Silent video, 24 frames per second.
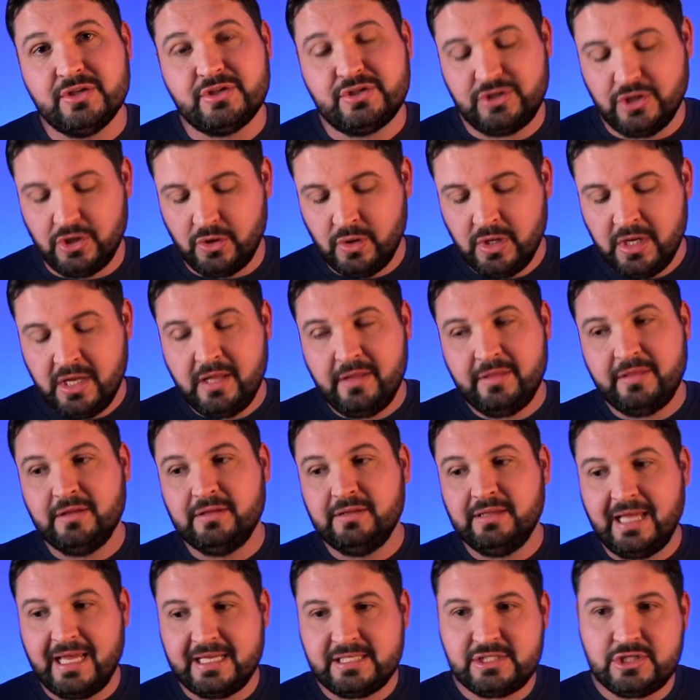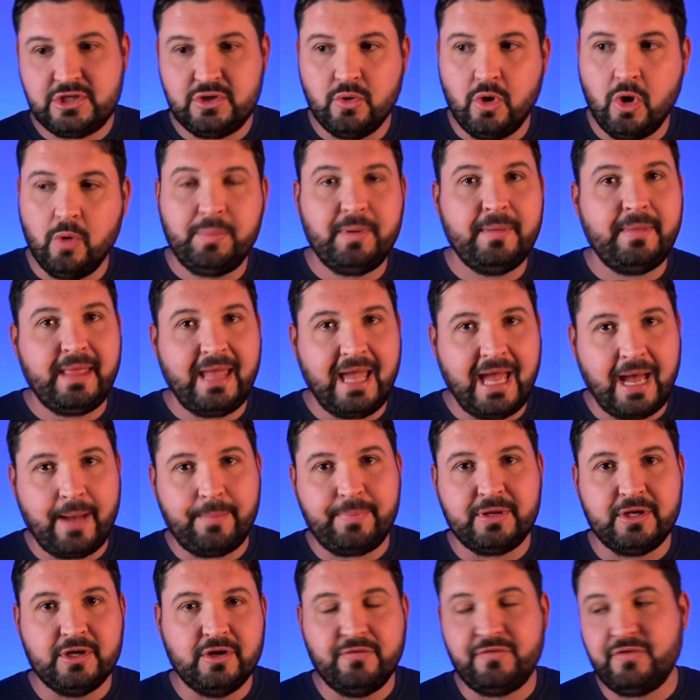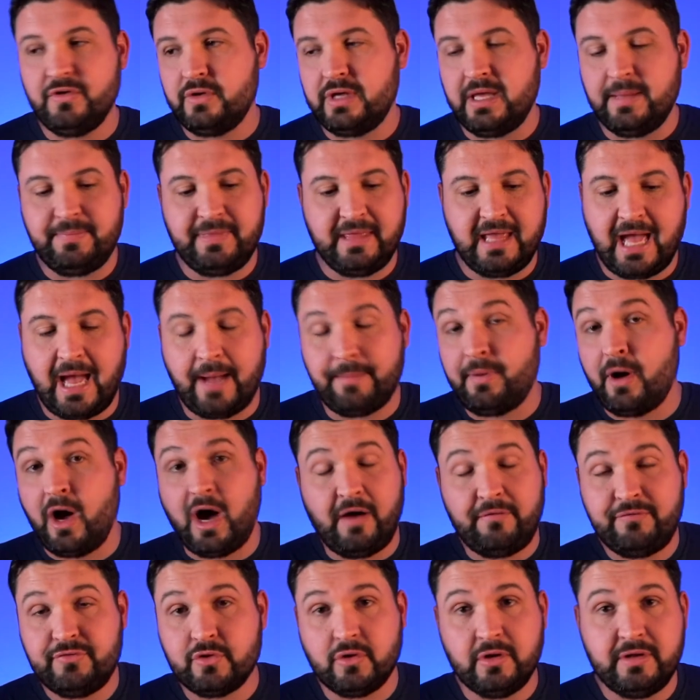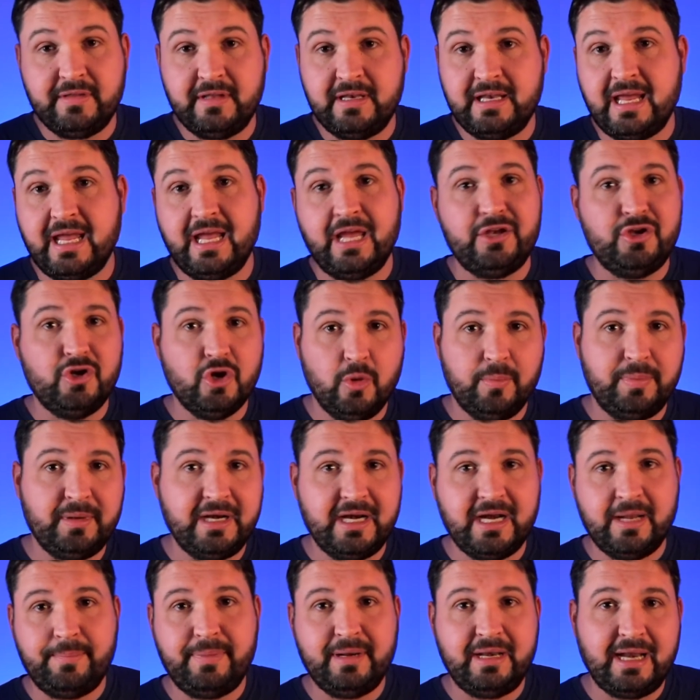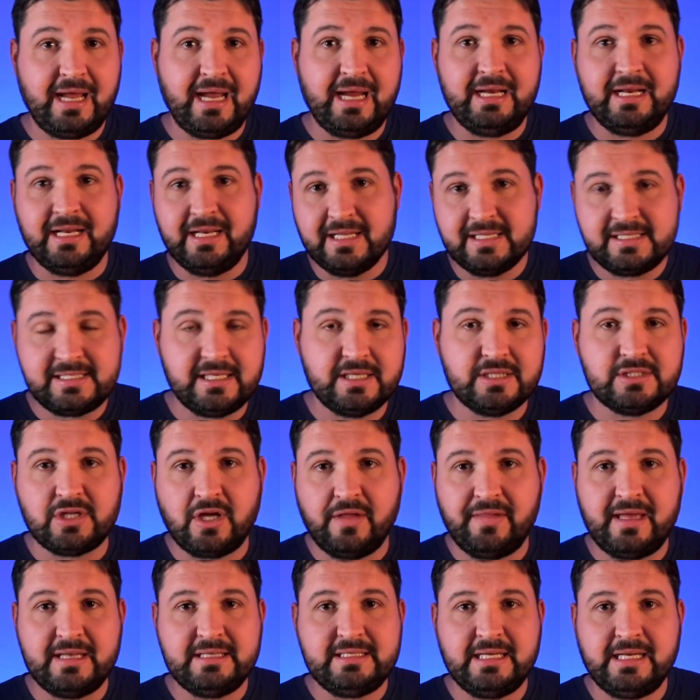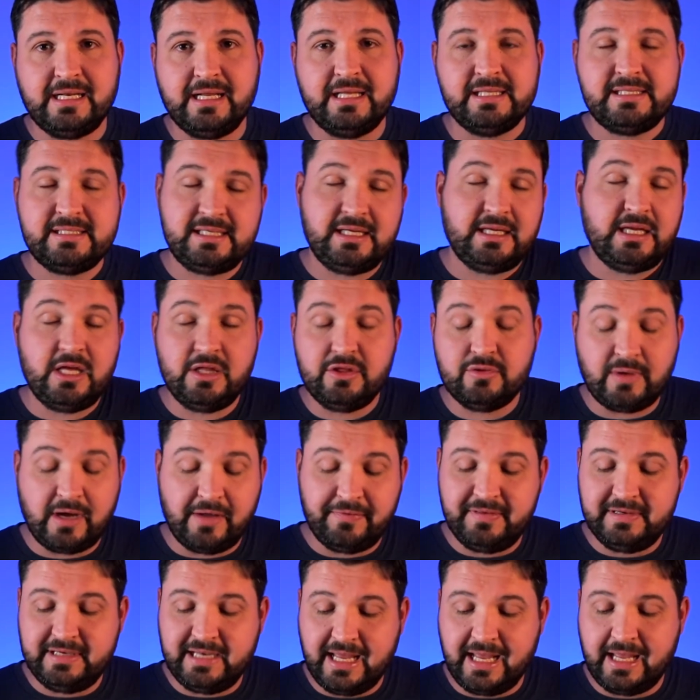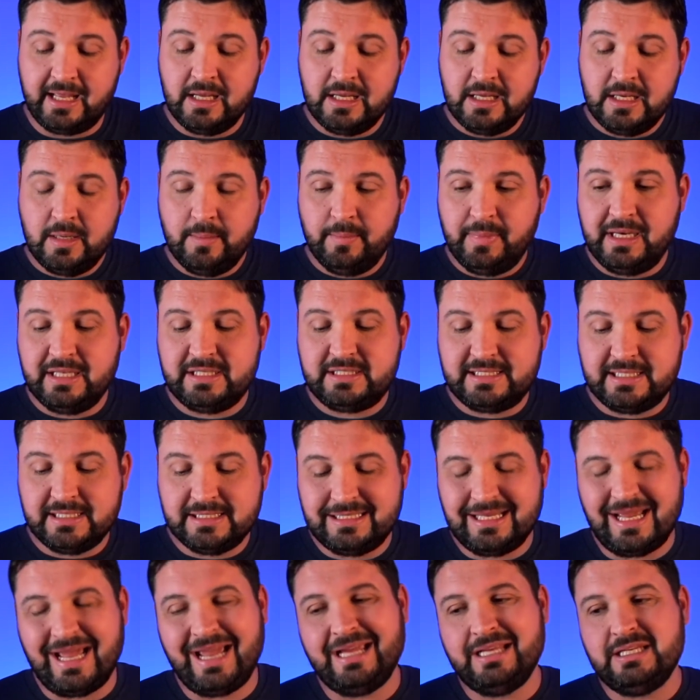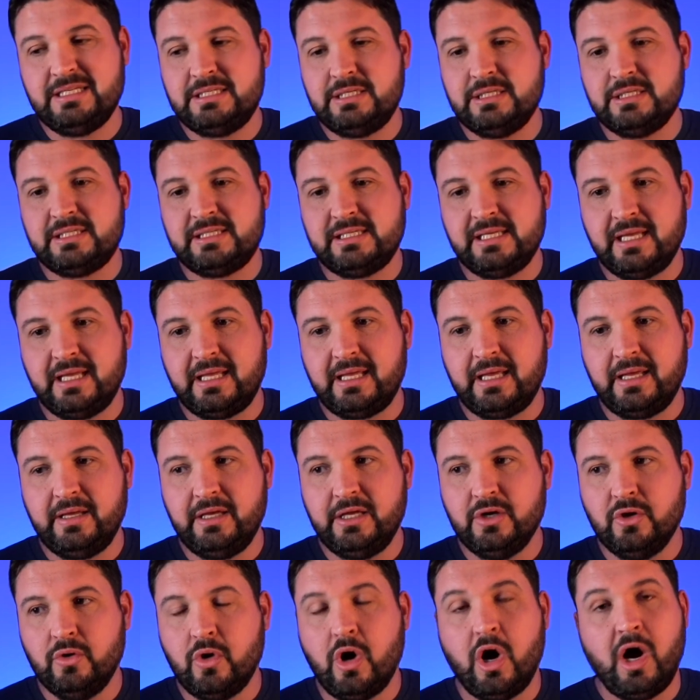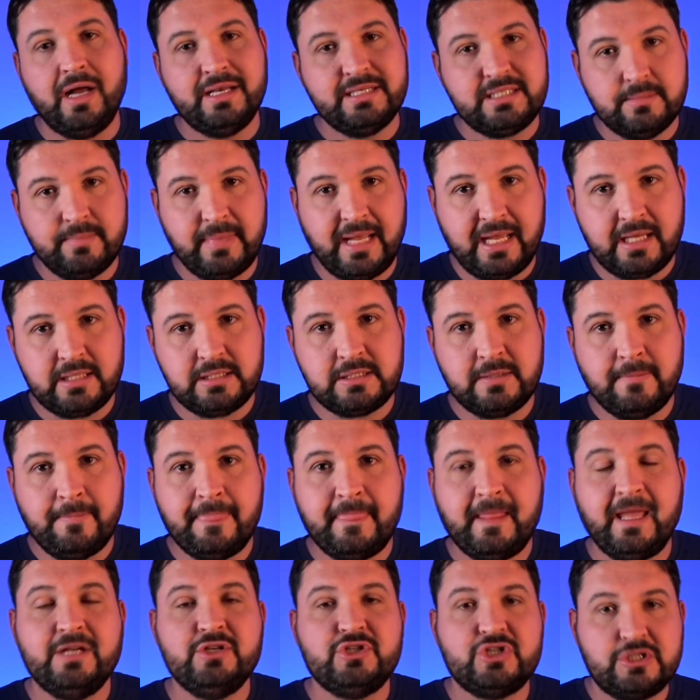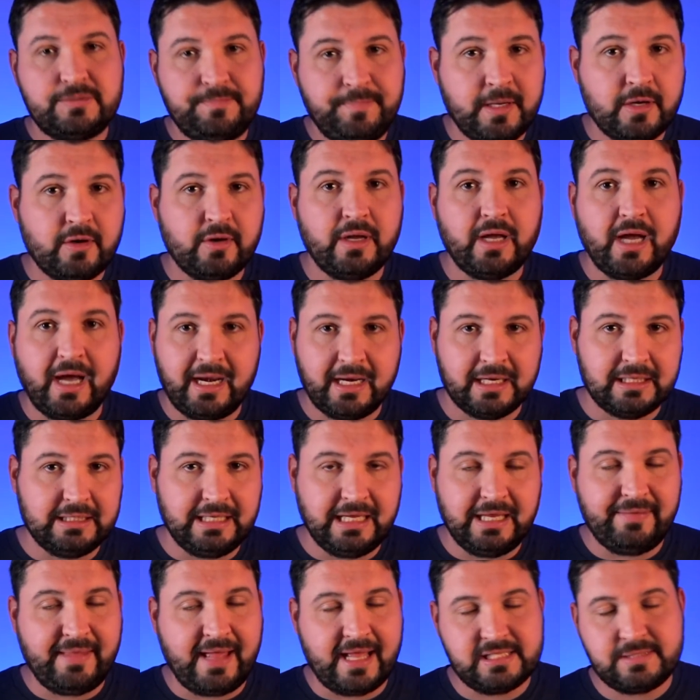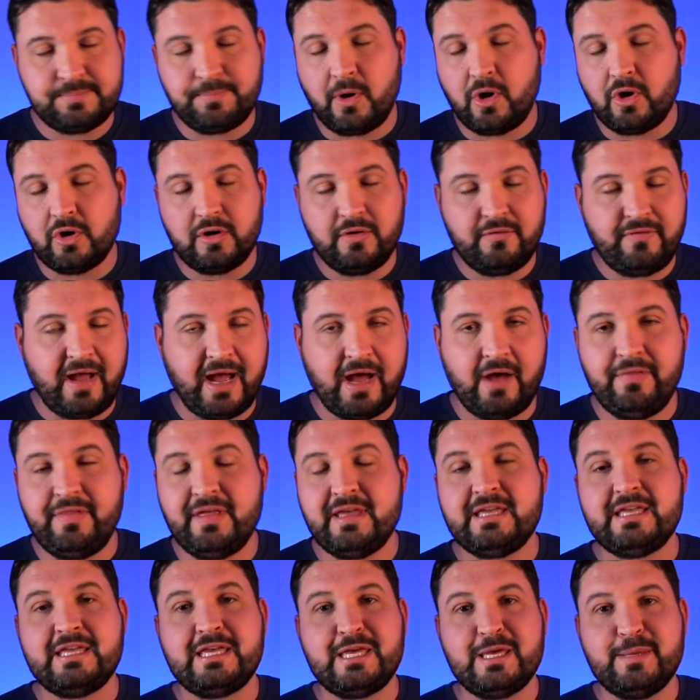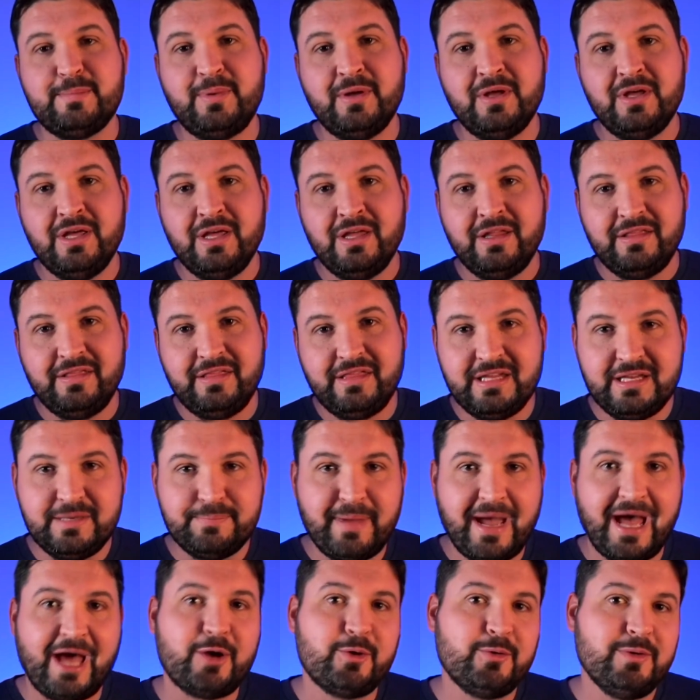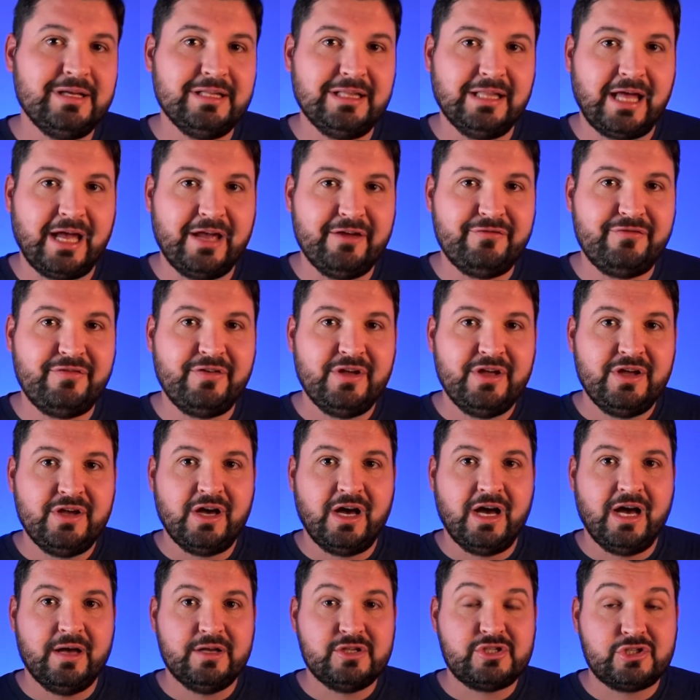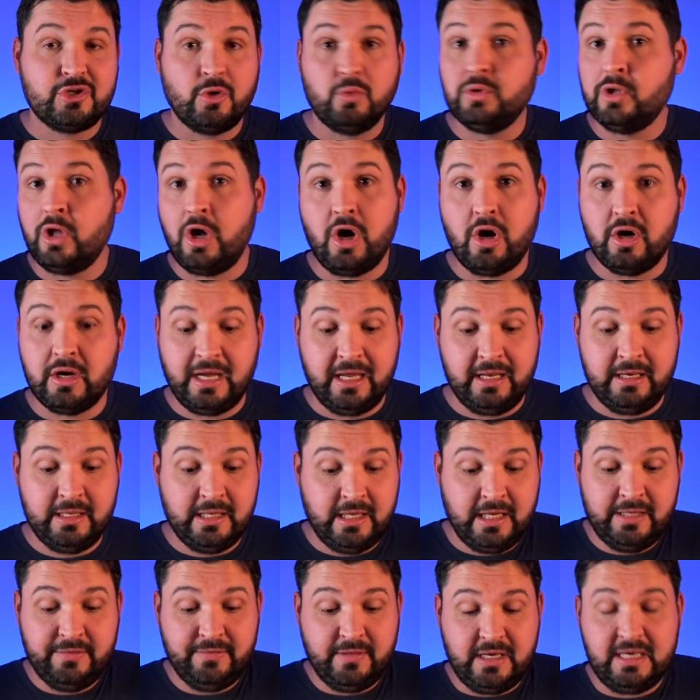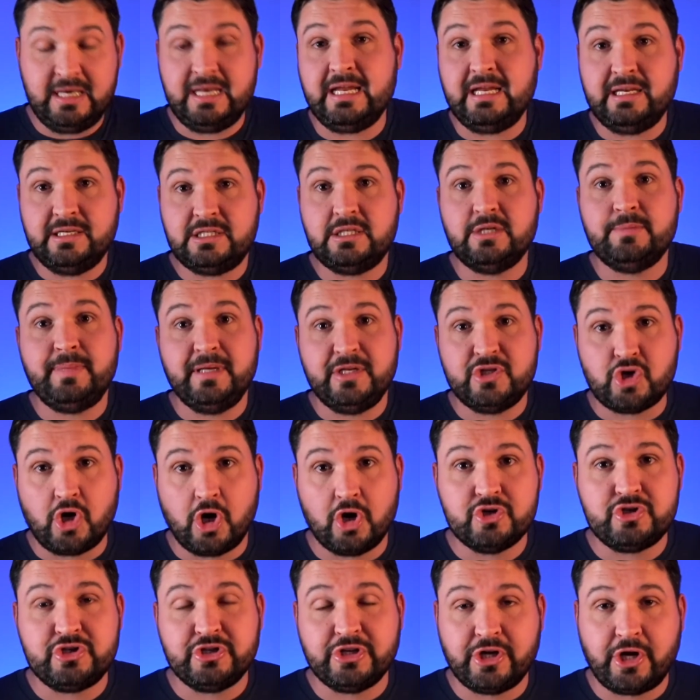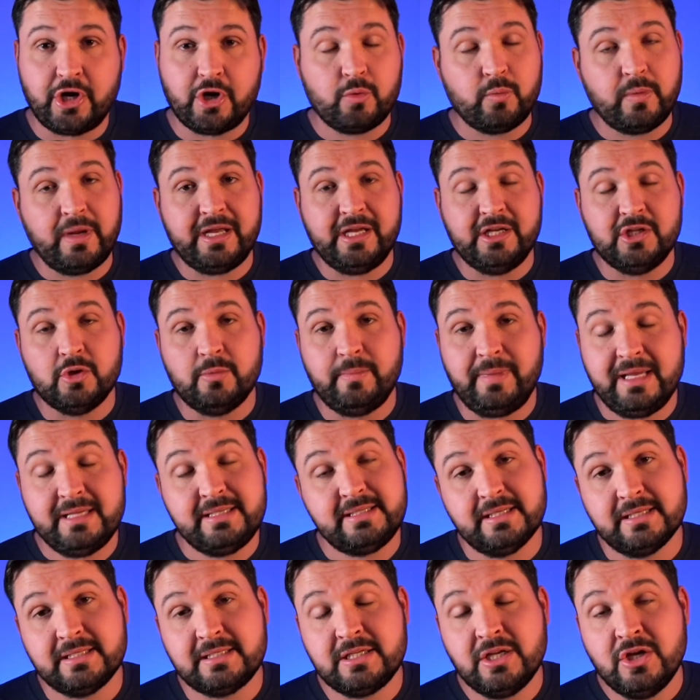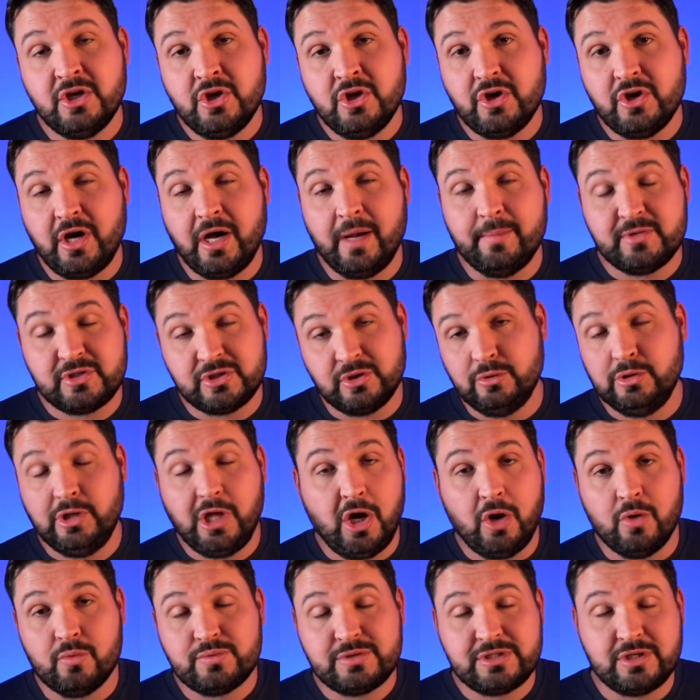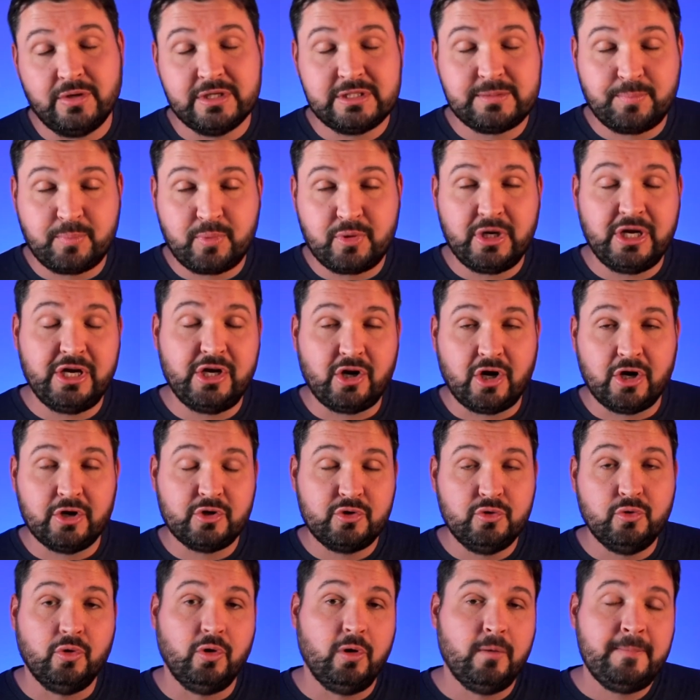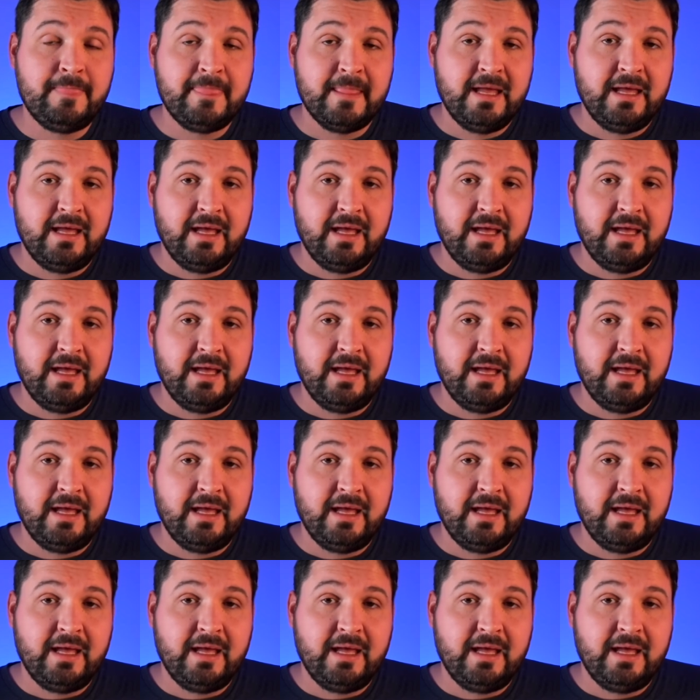So the less you open the app, if you keep the app off during the day and you open it up at night and it syncs all that data, it's syncing throughout the day, but it's designed to sync, on demand and just periodically. And that's part of how they keep the battery life so long and the need to be charging it on a regular basis so low. So it's pretty darn cool.